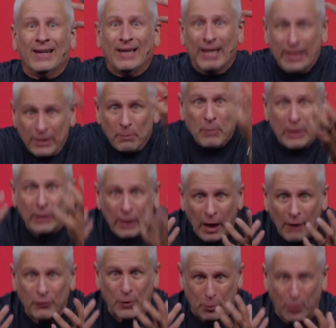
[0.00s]
in the middle
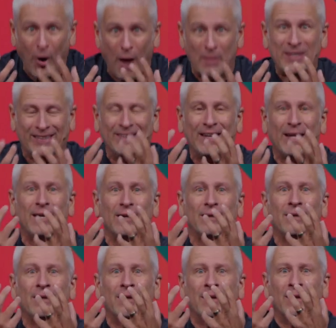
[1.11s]
of the promised land.